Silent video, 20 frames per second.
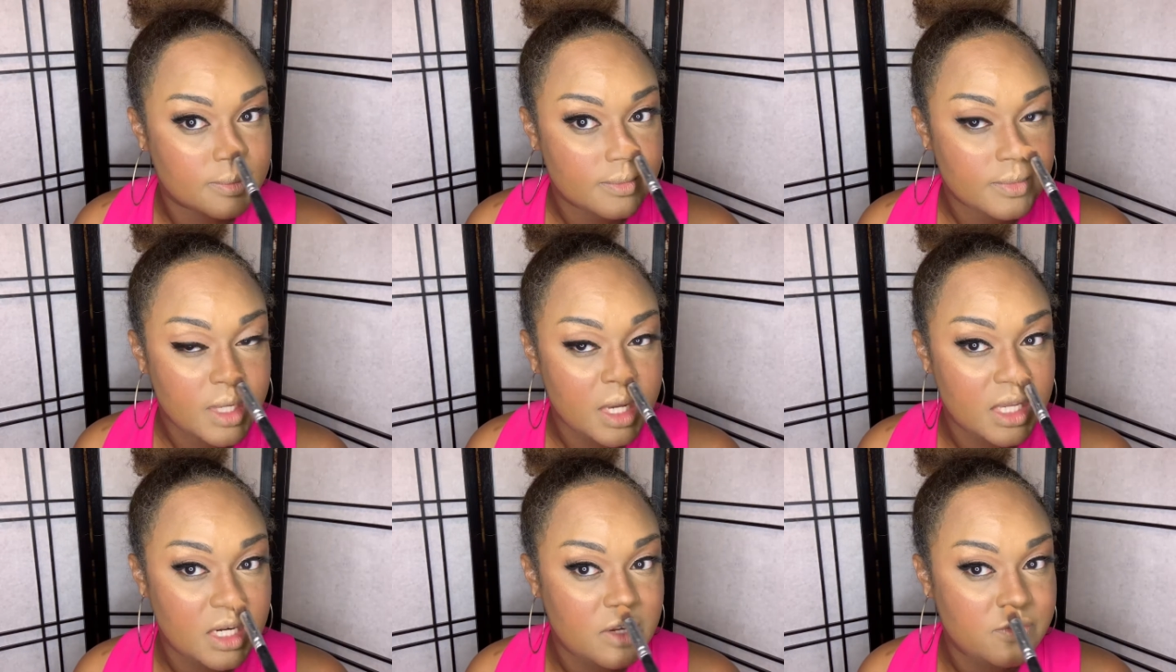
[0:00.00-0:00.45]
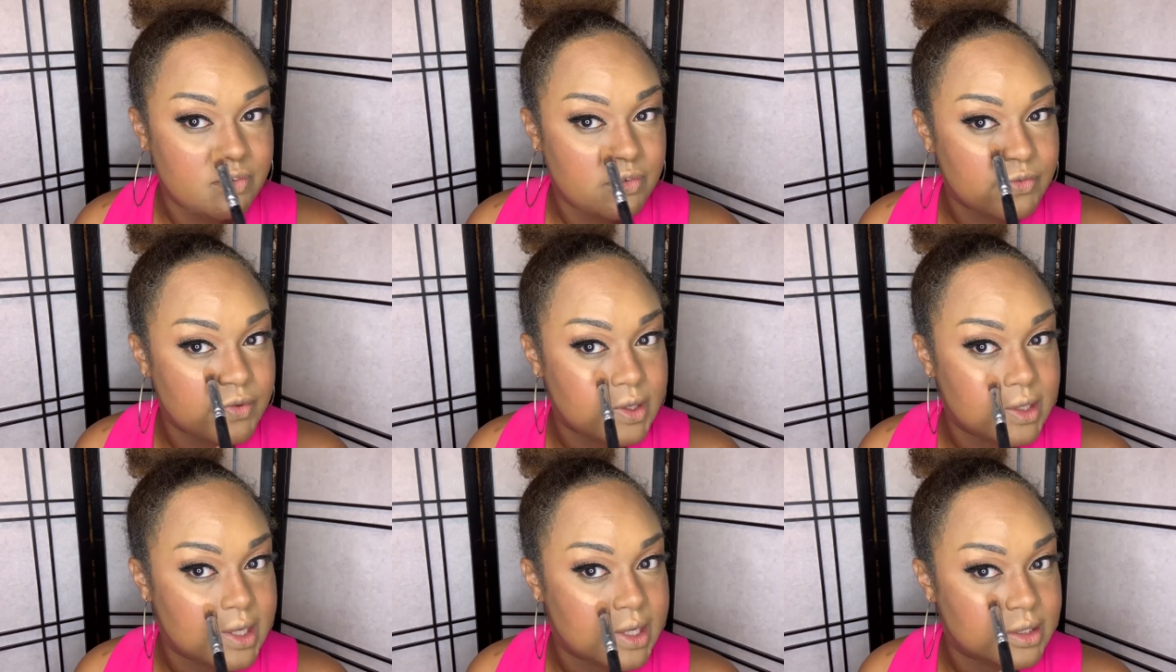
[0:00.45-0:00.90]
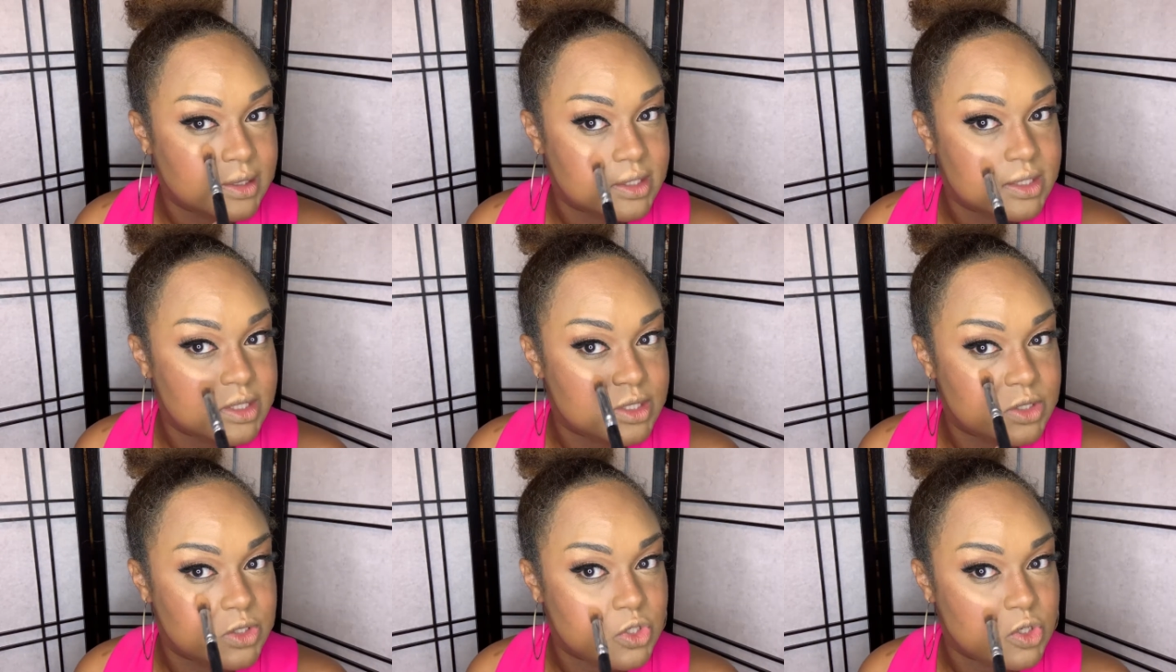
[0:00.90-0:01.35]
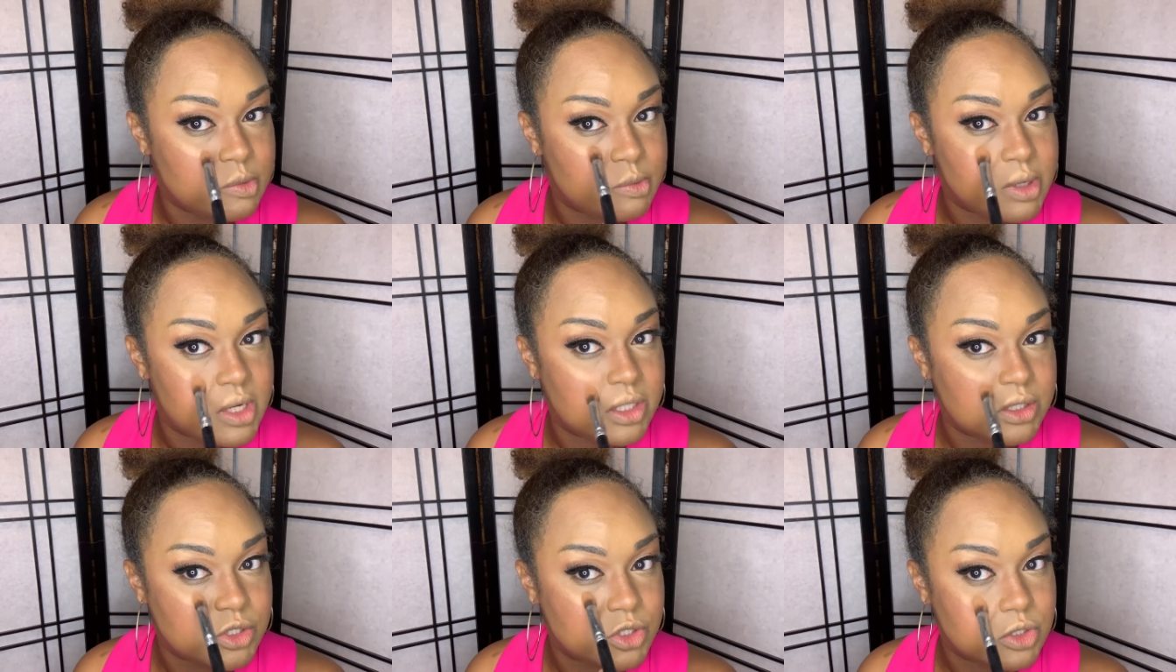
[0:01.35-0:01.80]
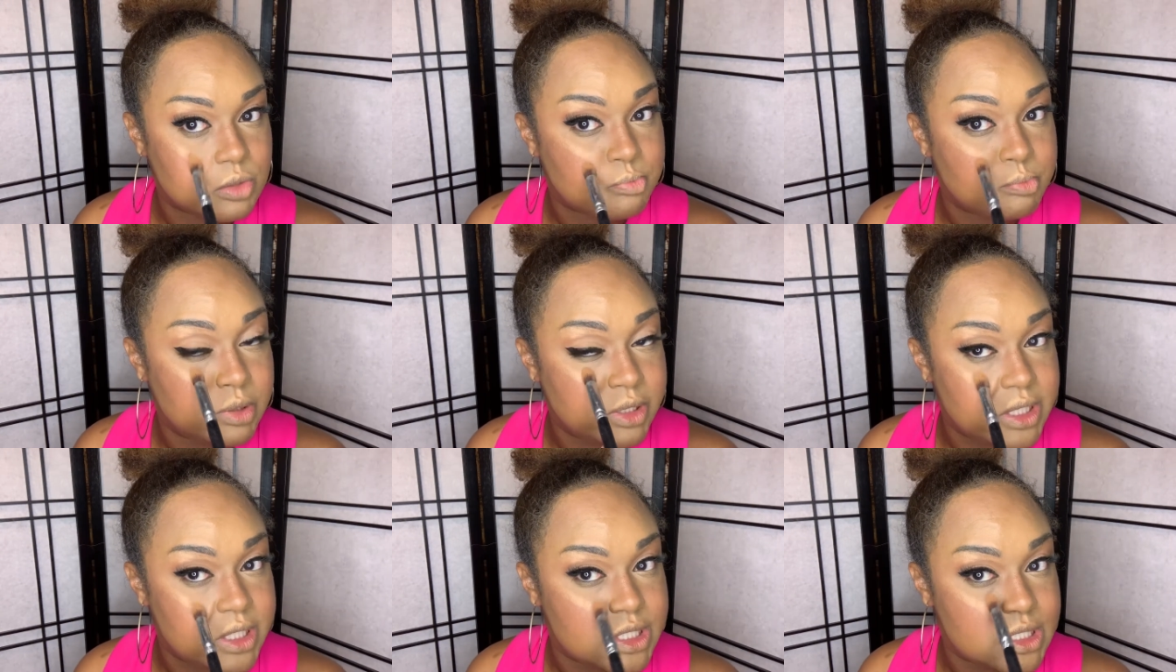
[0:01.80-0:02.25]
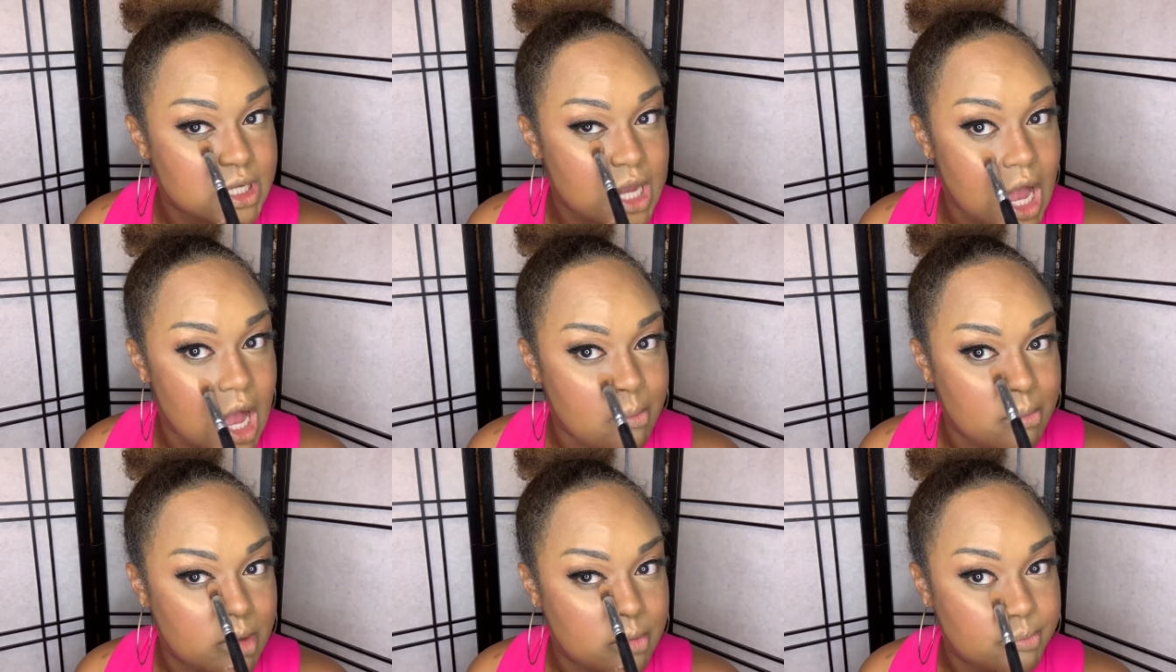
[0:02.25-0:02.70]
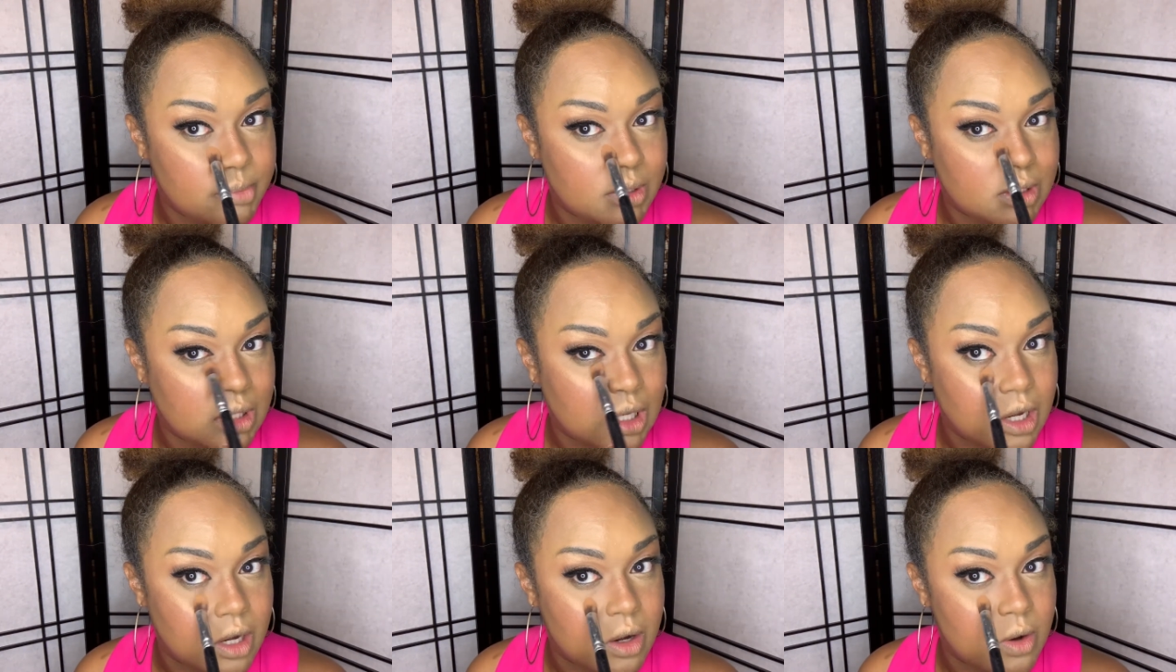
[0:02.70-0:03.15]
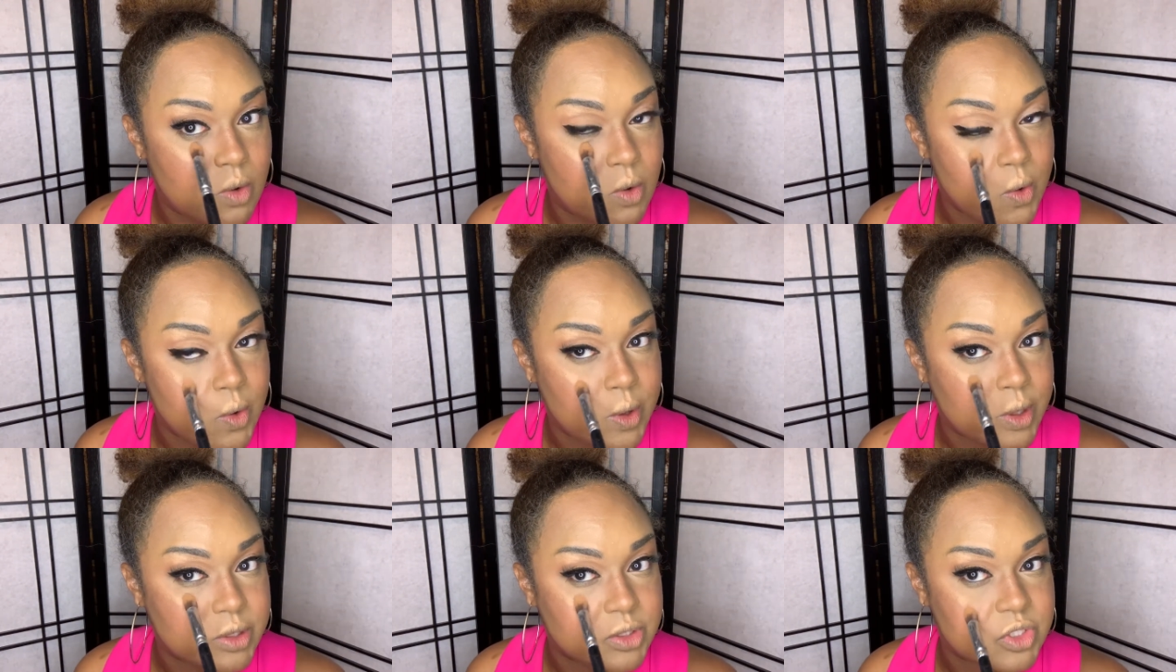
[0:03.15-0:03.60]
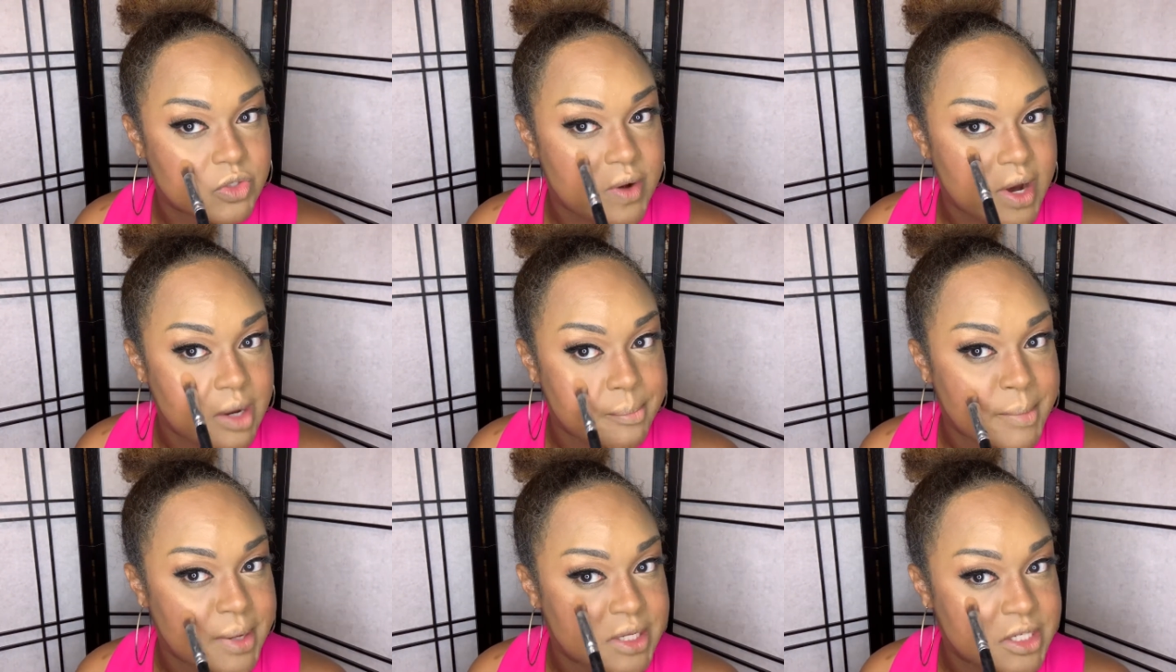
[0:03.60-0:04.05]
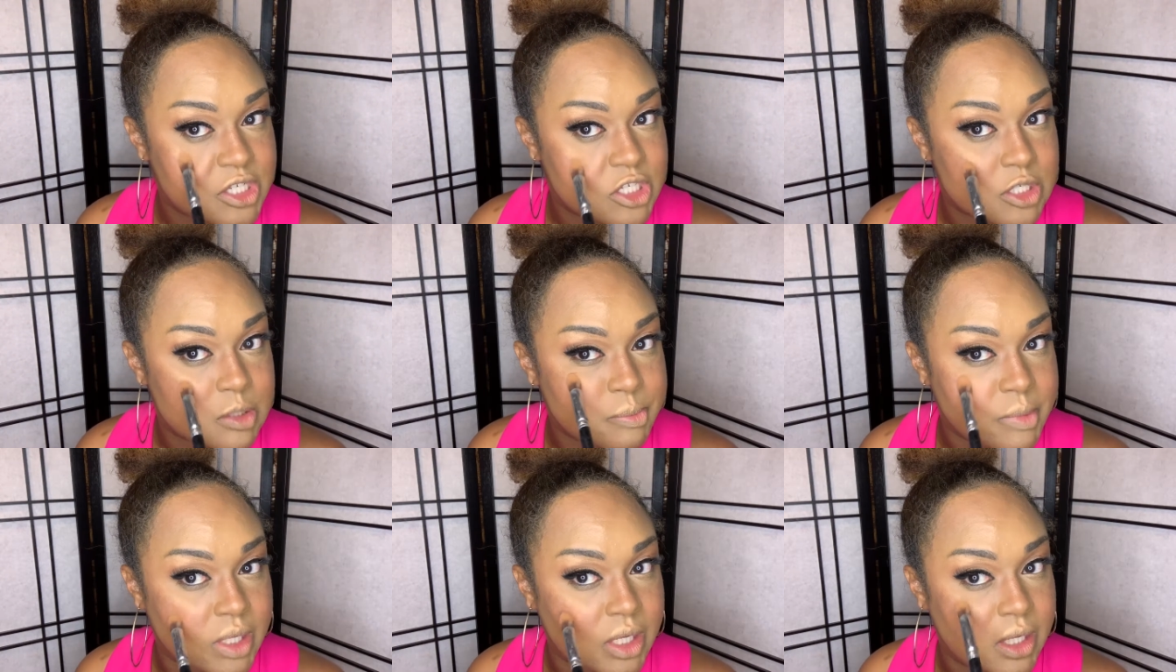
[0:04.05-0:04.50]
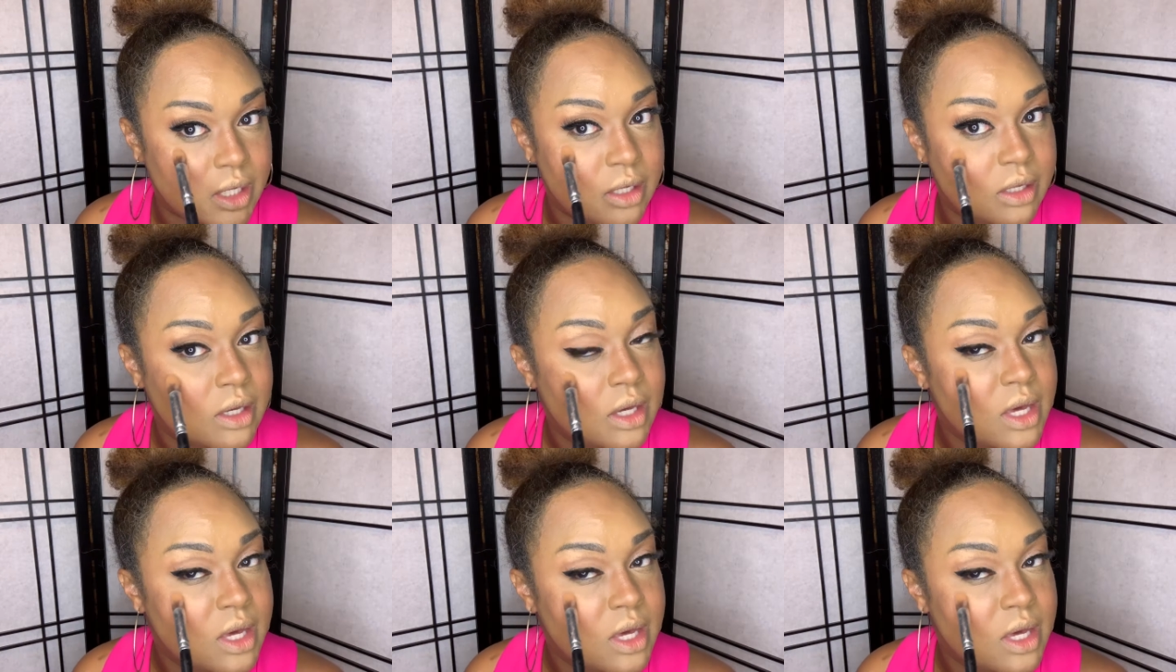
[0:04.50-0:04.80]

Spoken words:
And if you feel like this is too much, please comment below or direct message me